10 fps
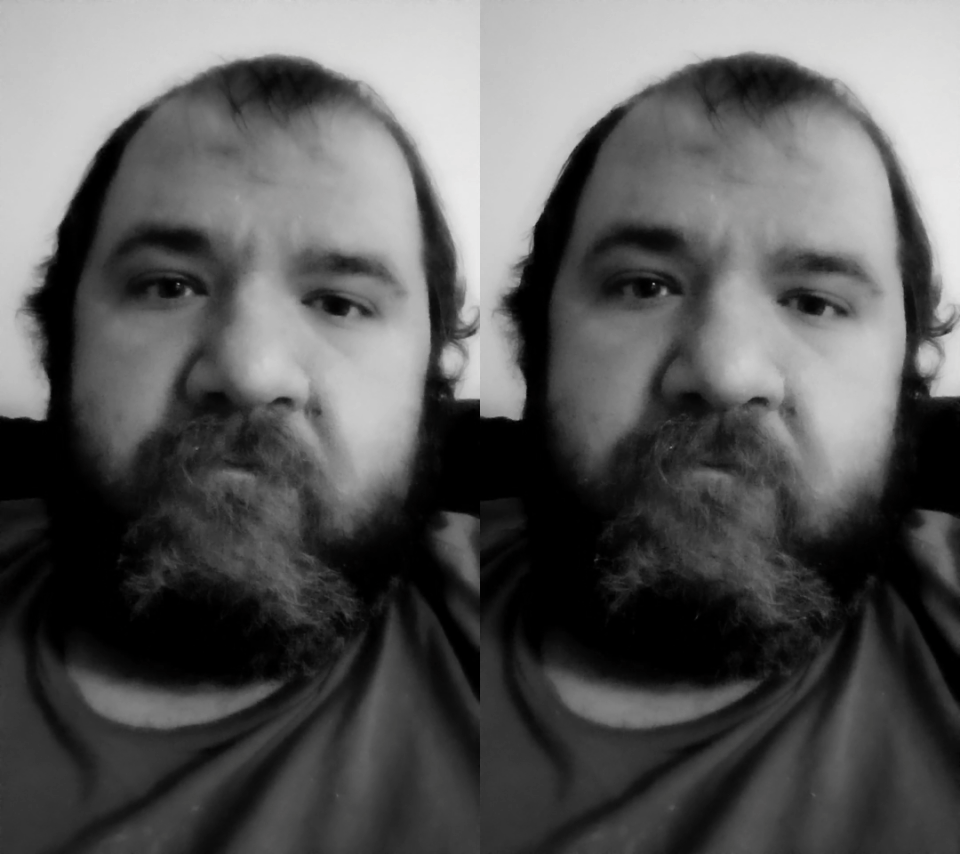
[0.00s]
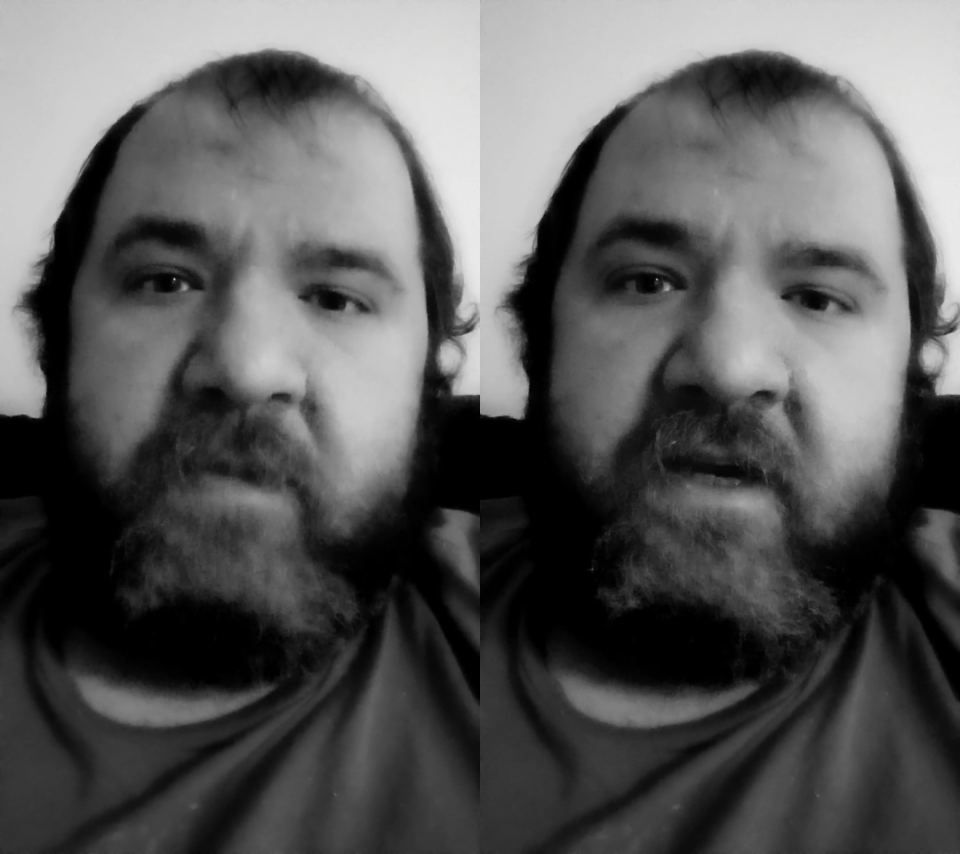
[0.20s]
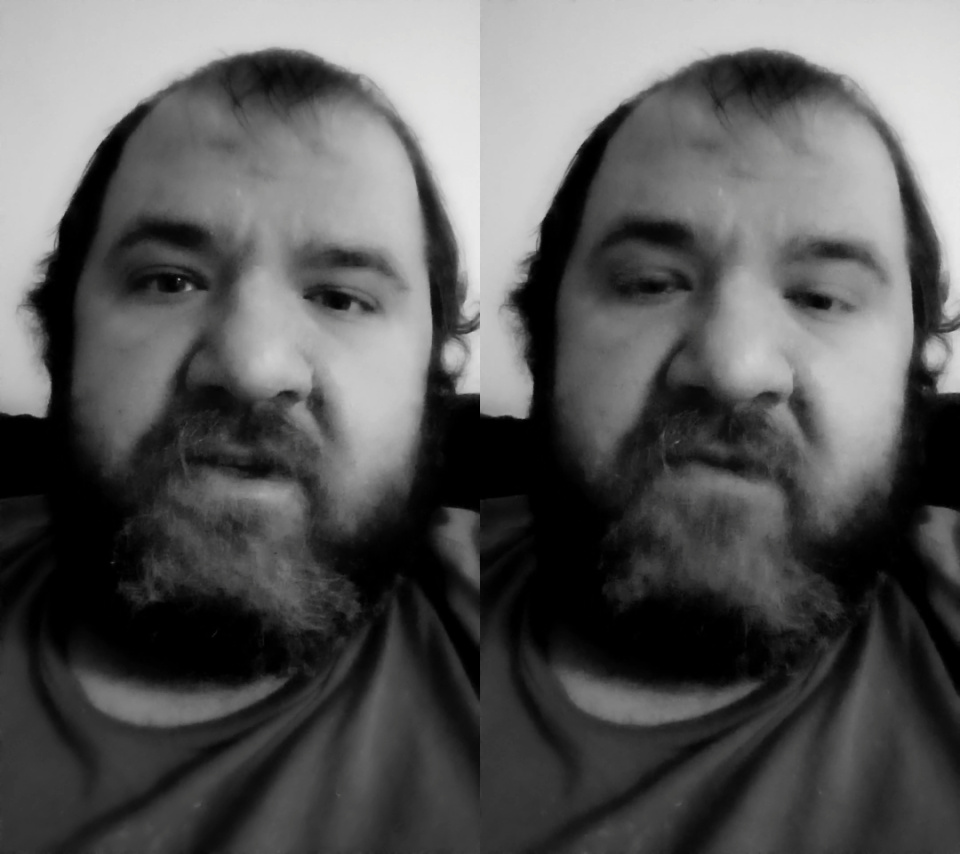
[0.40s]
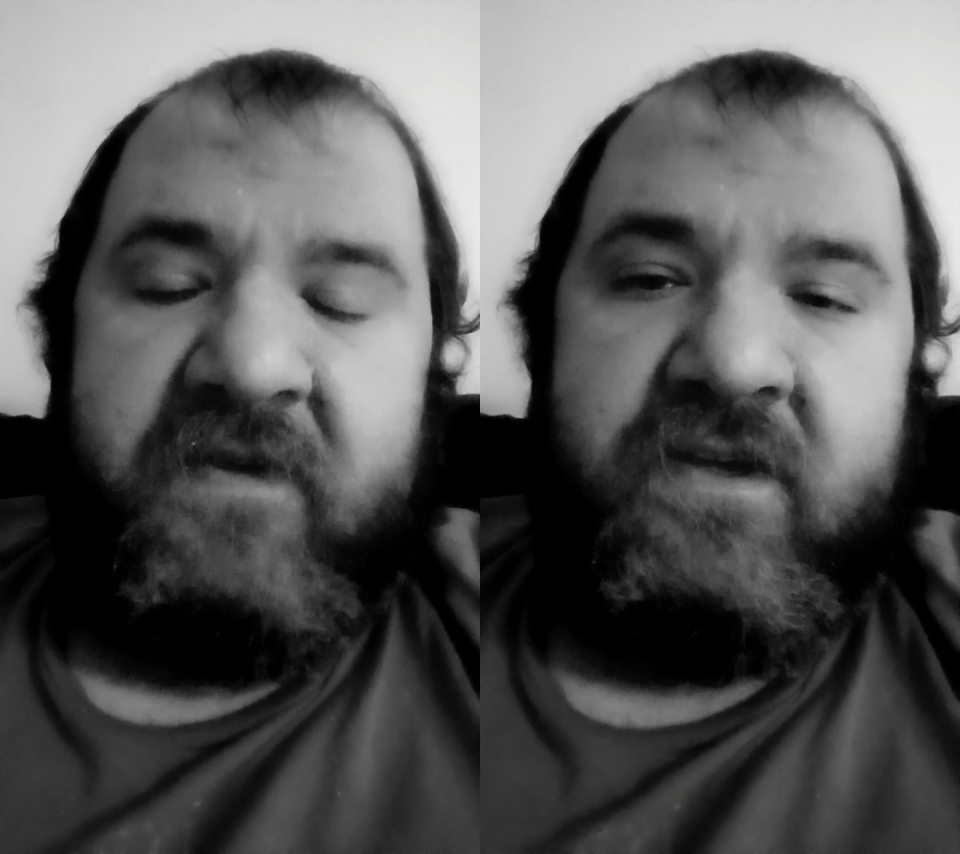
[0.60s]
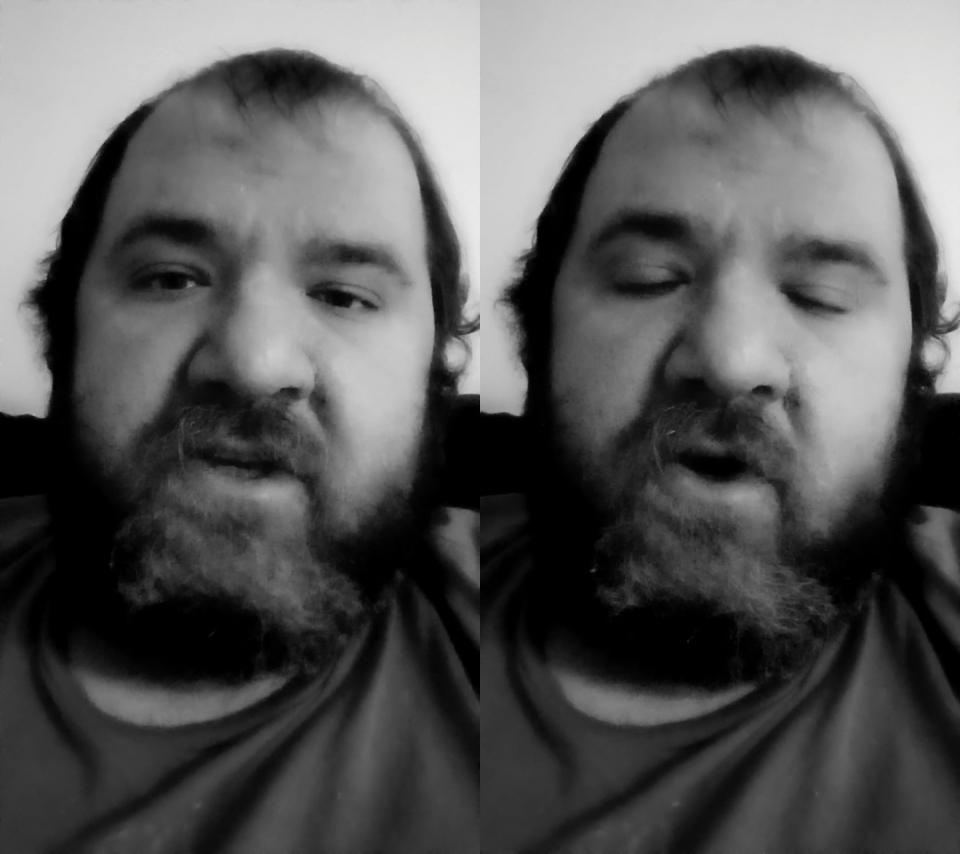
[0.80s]
because of
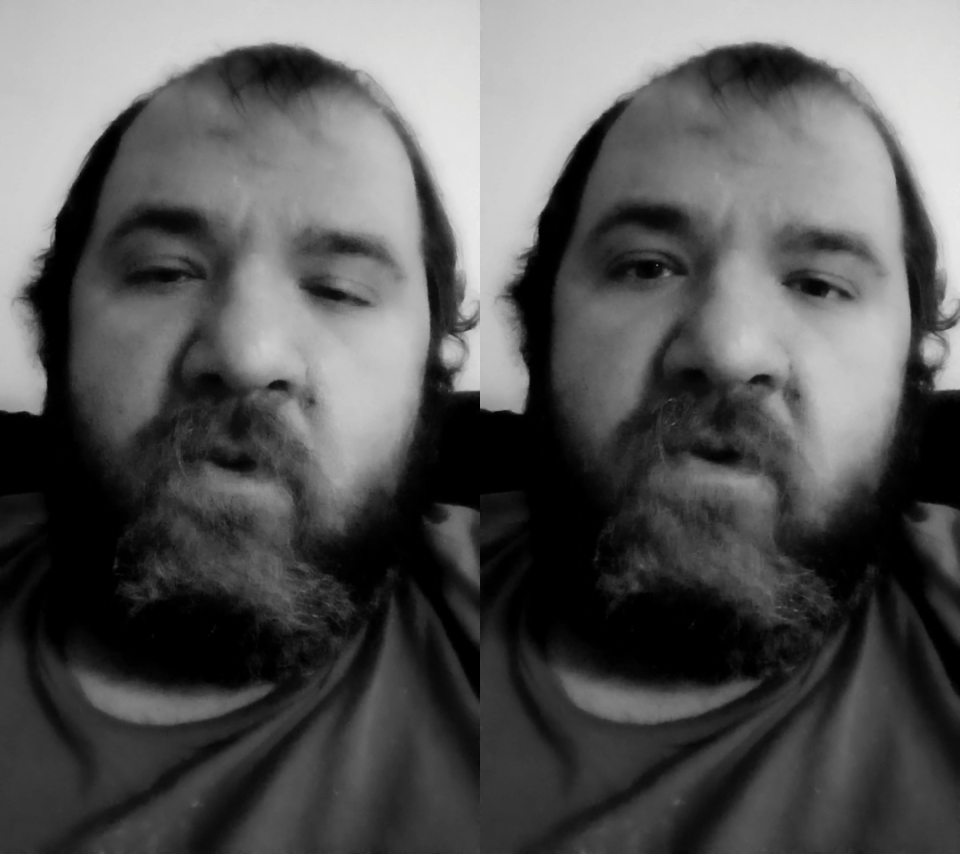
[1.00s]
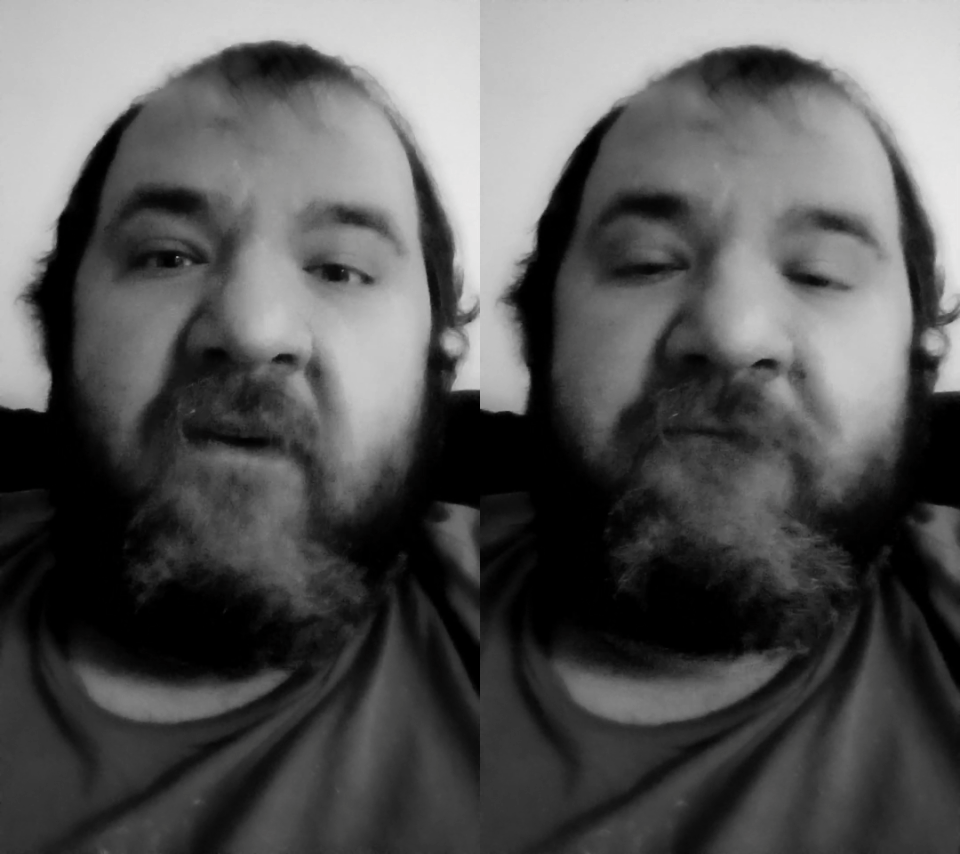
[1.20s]
his own